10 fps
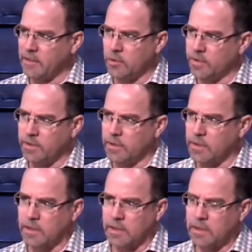You
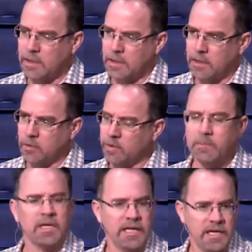wouldn't
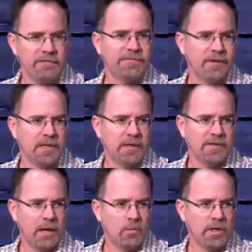believe
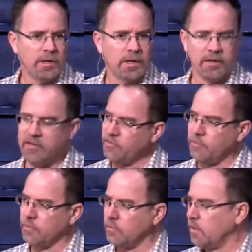that
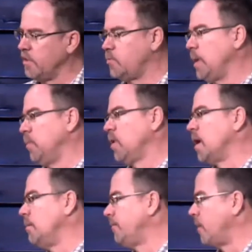where these people
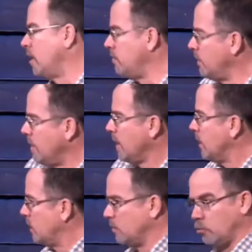come from,
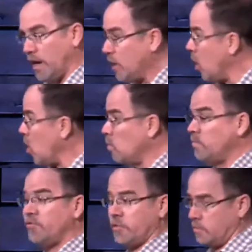great
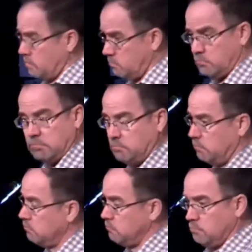homes,
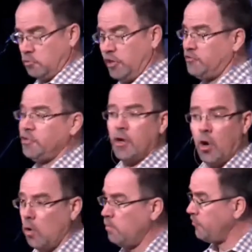Christian
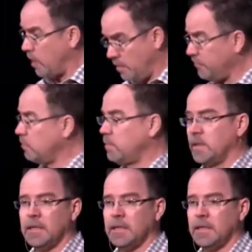homes, some of them,